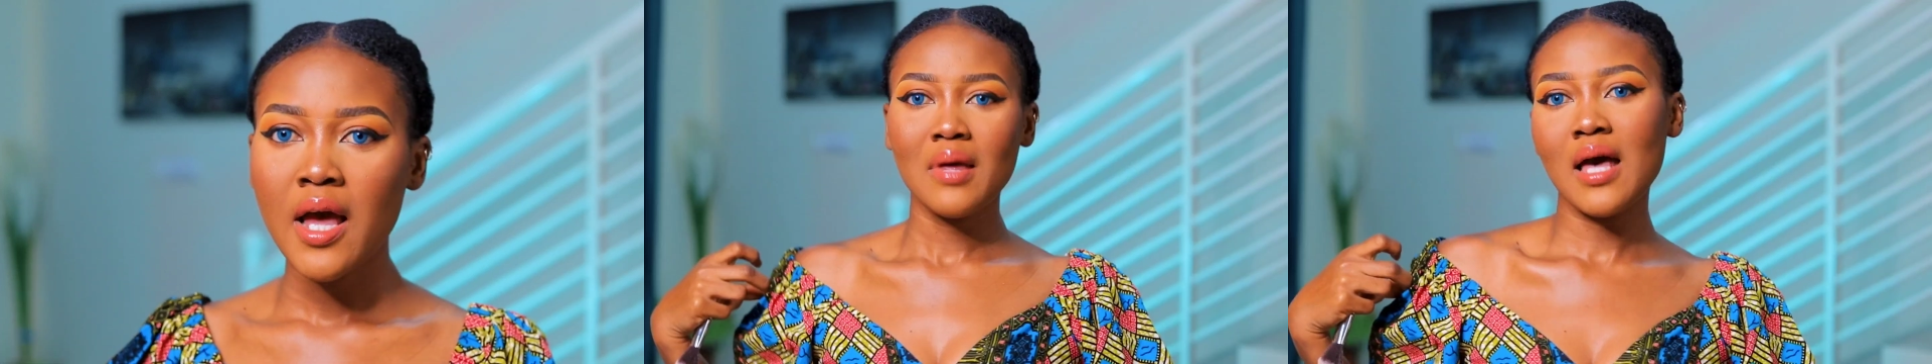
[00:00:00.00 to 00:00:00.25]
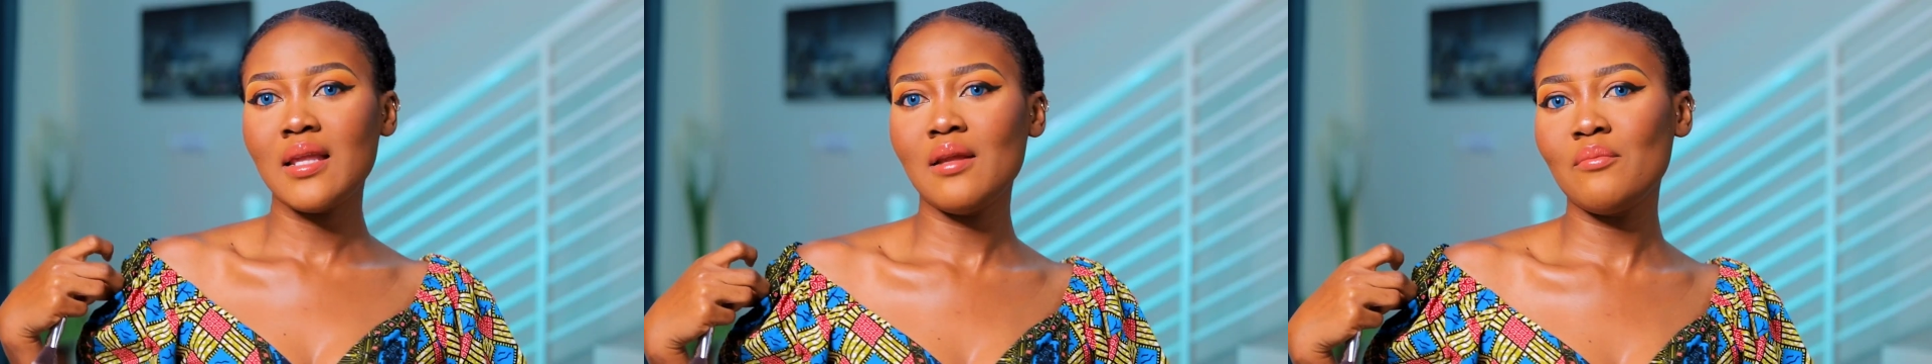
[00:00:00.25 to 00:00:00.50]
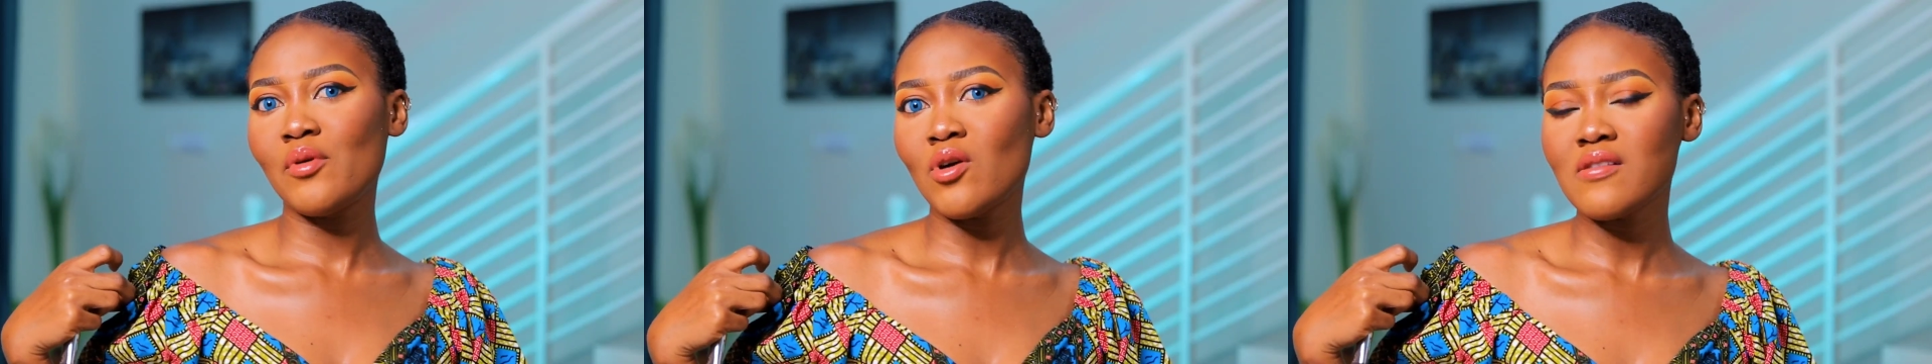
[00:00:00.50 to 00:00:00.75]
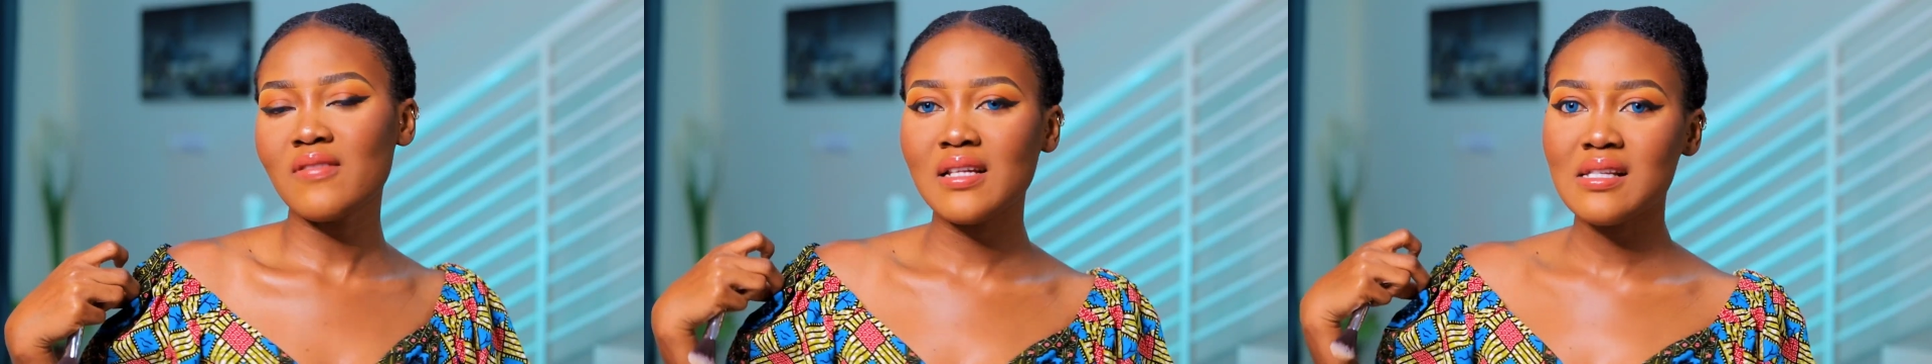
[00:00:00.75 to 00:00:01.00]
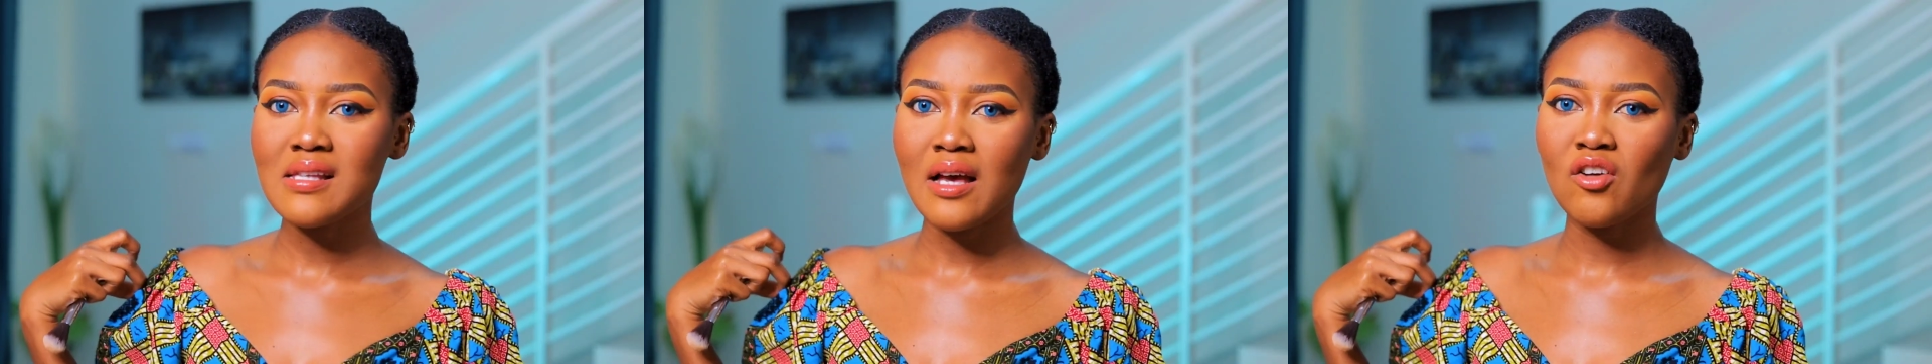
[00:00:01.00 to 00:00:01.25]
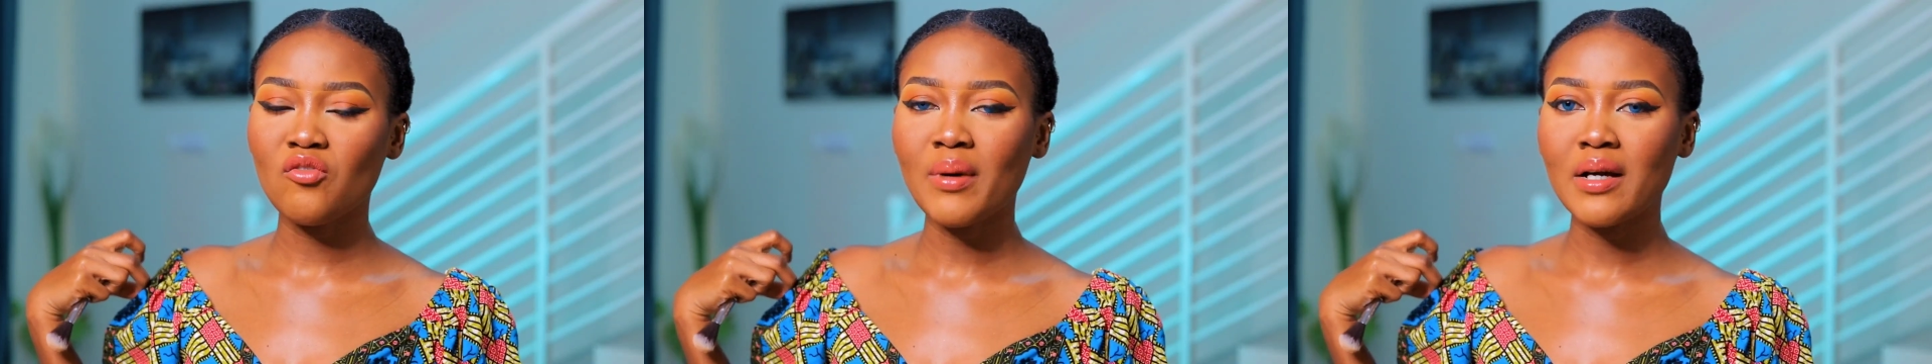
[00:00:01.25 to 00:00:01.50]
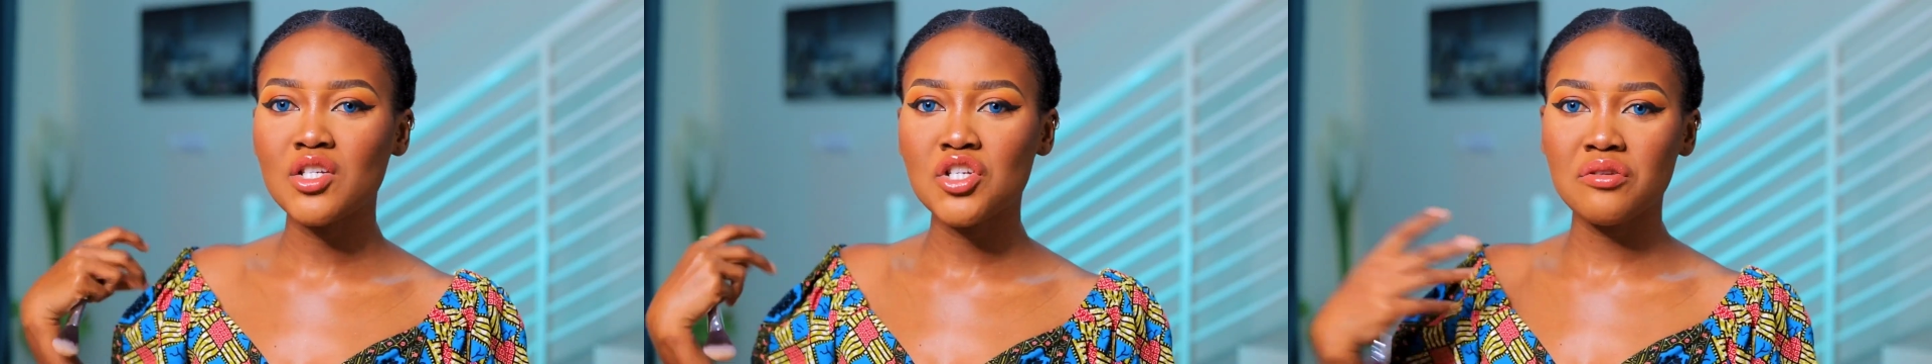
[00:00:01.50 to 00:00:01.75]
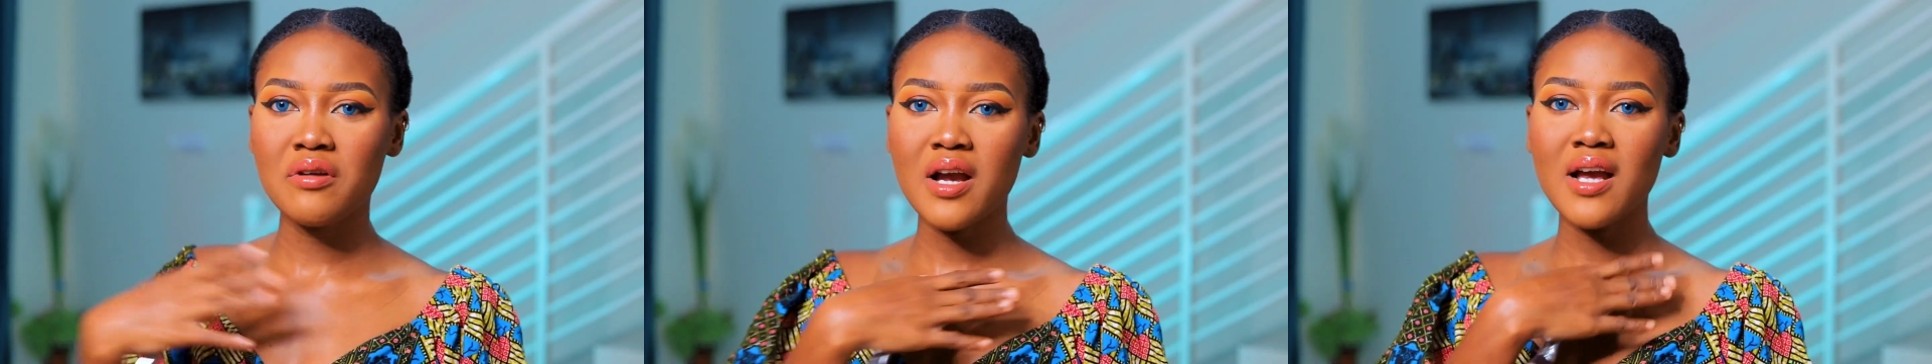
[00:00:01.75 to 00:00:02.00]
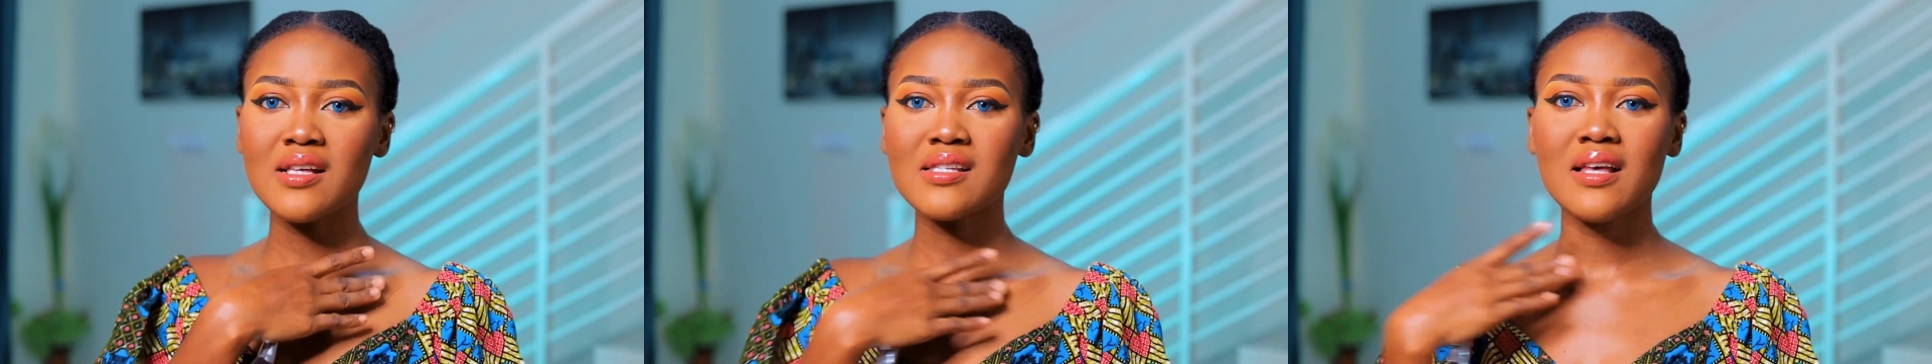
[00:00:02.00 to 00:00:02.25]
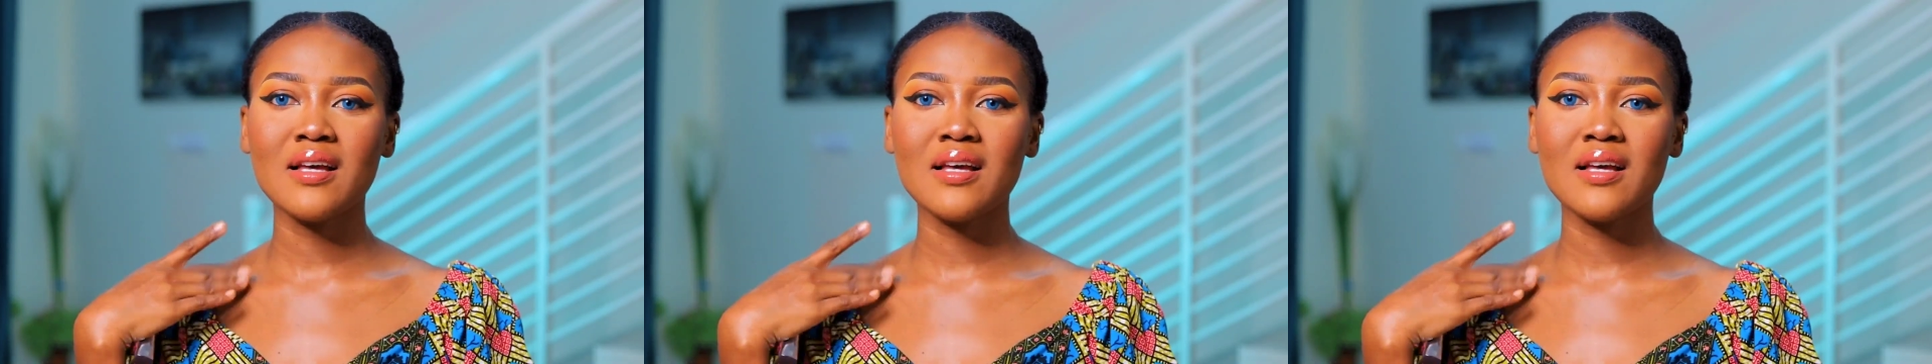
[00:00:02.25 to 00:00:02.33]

And then because of the design of my dress